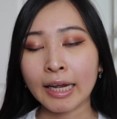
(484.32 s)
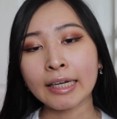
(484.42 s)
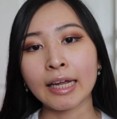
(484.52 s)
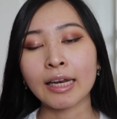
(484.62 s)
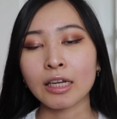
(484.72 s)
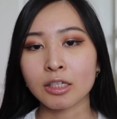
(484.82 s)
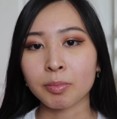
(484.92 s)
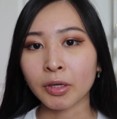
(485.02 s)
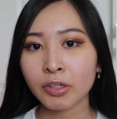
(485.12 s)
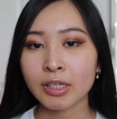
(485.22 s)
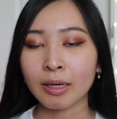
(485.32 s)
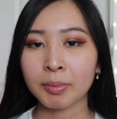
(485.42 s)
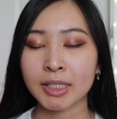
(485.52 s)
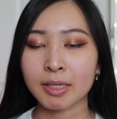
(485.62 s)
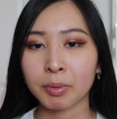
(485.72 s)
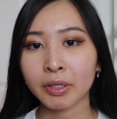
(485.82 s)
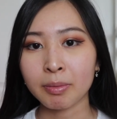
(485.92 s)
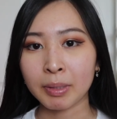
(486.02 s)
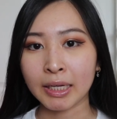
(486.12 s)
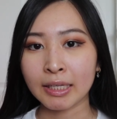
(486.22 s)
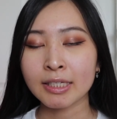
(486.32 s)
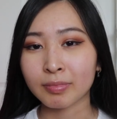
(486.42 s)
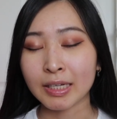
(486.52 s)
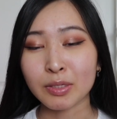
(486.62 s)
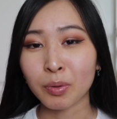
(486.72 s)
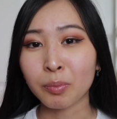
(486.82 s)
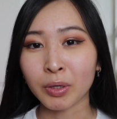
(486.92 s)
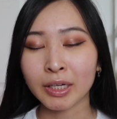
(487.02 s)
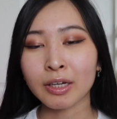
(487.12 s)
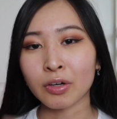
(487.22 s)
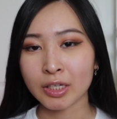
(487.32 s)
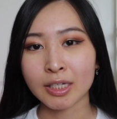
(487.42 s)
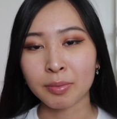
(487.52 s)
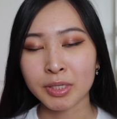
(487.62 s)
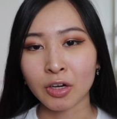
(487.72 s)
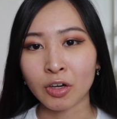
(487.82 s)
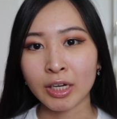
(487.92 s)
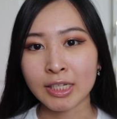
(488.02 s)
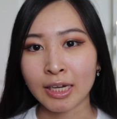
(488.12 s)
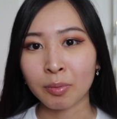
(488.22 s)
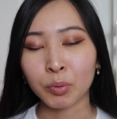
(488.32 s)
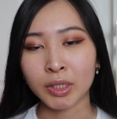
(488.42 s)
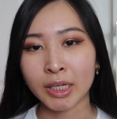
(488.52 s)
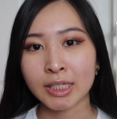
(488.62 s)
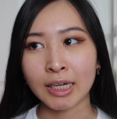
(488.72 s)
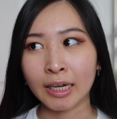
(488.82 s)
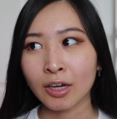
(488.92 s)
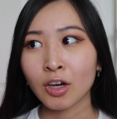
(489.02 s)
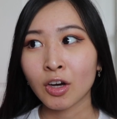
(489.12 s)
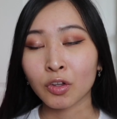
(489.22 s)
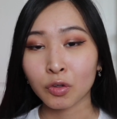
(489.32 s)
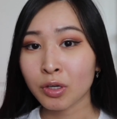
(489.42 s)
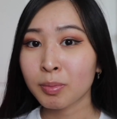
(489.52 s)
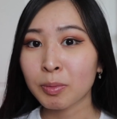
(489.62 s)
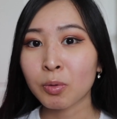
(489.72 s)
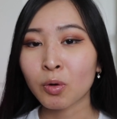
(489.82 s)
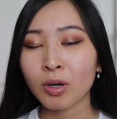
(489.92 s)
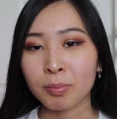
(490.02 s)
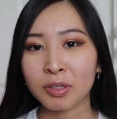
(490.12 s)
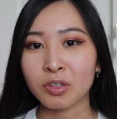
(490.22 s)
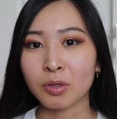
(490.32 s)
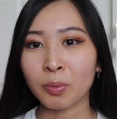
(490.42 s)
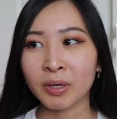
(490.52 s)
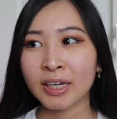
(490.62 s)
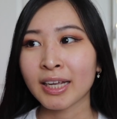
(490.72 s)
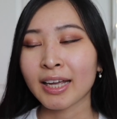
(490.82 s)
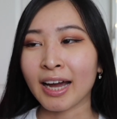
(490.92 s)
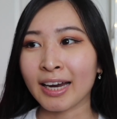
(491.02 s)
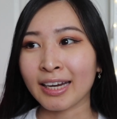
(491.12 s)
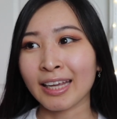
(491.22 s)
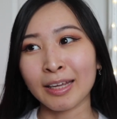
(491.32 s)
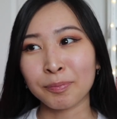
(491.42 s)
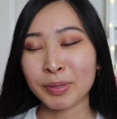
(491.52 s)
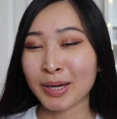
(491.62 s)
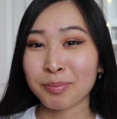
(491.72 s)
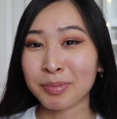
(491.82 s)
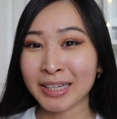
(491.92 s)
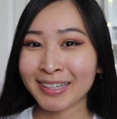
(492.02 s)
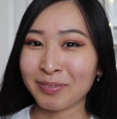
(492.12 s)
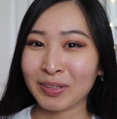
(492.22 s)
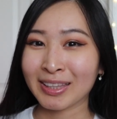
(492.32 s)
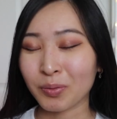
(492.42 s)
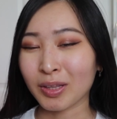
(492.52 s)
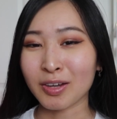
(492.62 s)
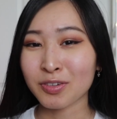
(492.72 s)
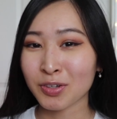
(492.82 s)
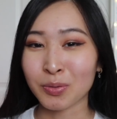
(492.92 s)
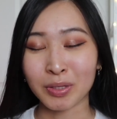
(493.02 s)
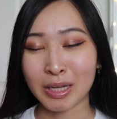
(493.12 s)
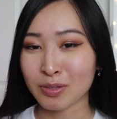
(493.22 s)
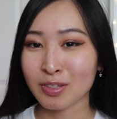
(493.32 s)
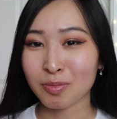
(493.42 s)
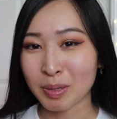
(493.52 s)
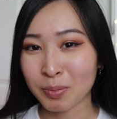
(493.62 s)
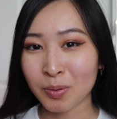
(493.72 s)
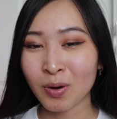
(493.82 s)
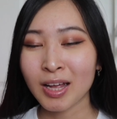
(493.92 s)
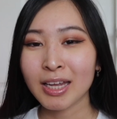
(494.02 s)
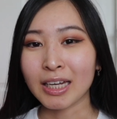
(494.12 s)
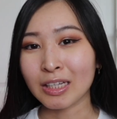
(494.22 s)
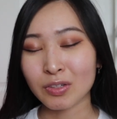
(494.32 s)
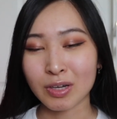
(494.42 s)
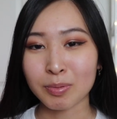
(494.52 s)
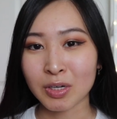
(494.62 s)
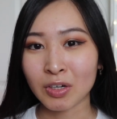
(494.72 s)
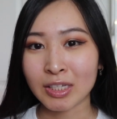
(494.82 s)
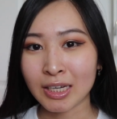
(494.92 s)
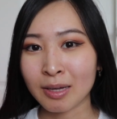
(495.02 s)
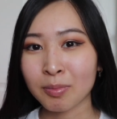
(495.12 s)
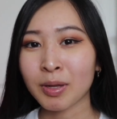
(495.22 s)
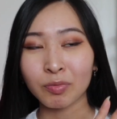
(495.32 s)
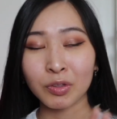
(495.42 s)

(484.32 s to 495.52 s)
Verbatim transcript: And in a smaller team, that typically means that someone working on a cybersecurity team with, let's say, 30 people compared to someone at a big company with, with hundreds or thousands of people in their cybersecurity team.